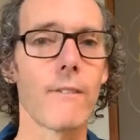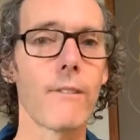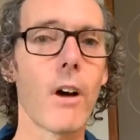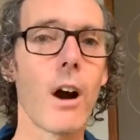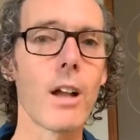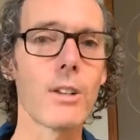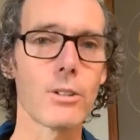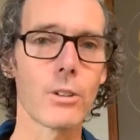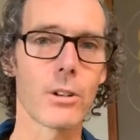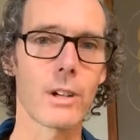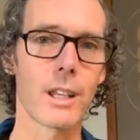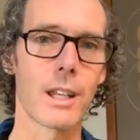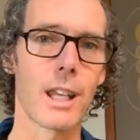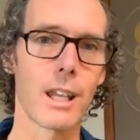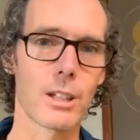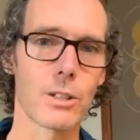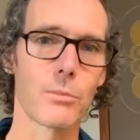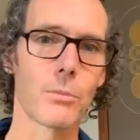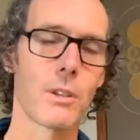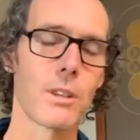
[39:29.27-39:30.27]
find your
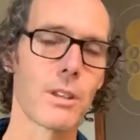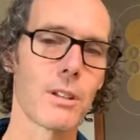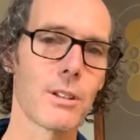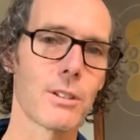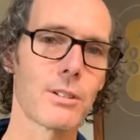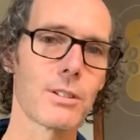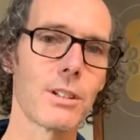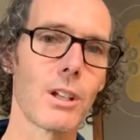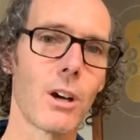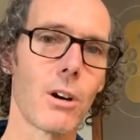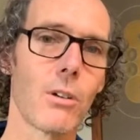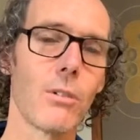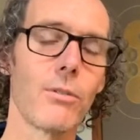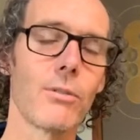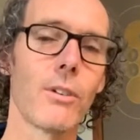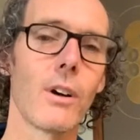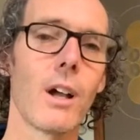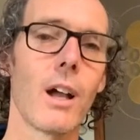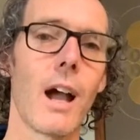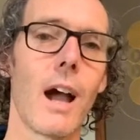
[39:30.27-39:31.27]
connection with
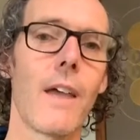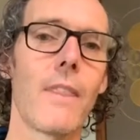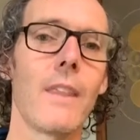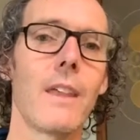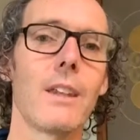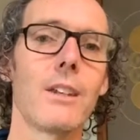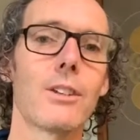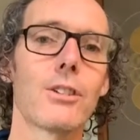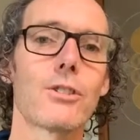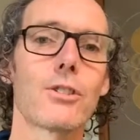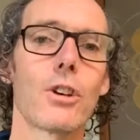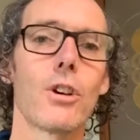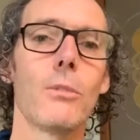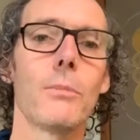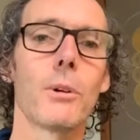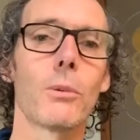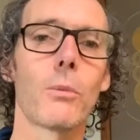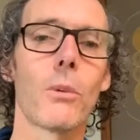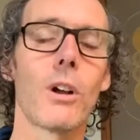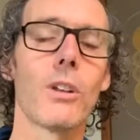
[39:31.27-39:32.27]
yourself and then
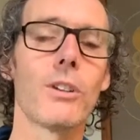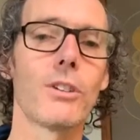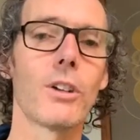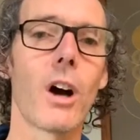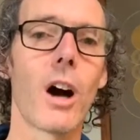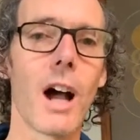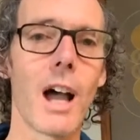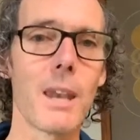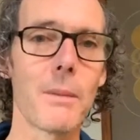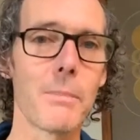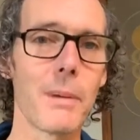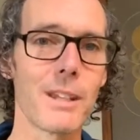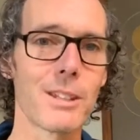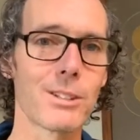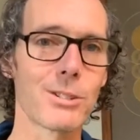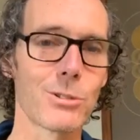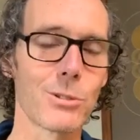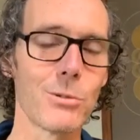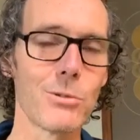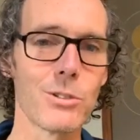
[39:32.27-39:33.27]
determine what diet
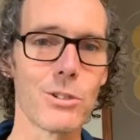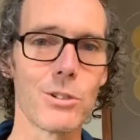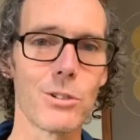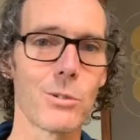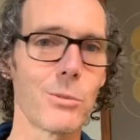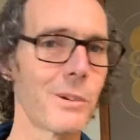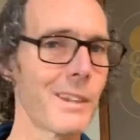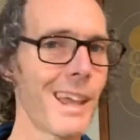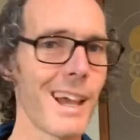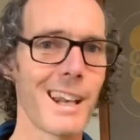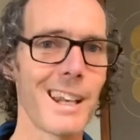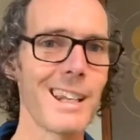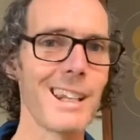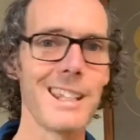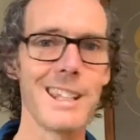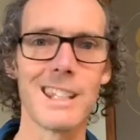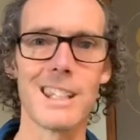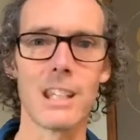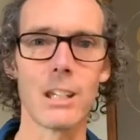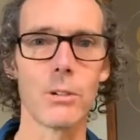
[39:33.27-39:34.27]
best suits you without
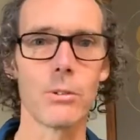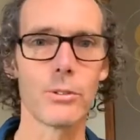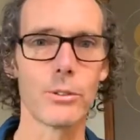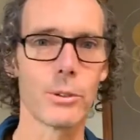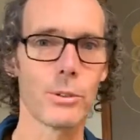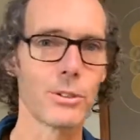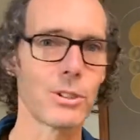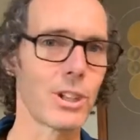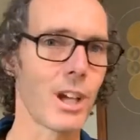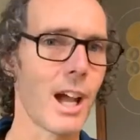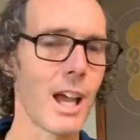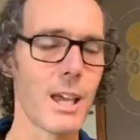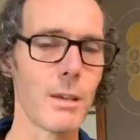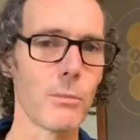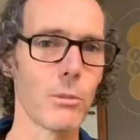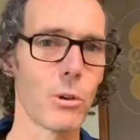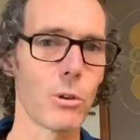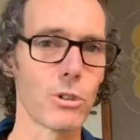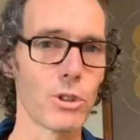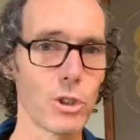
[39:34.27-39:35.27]
any guilt or
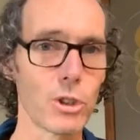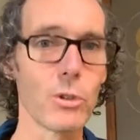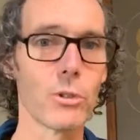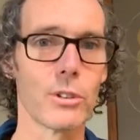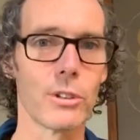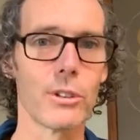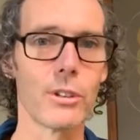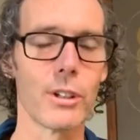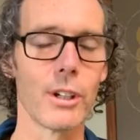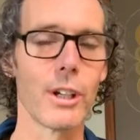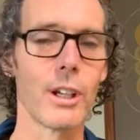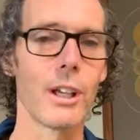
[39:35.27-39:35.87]
shame or should.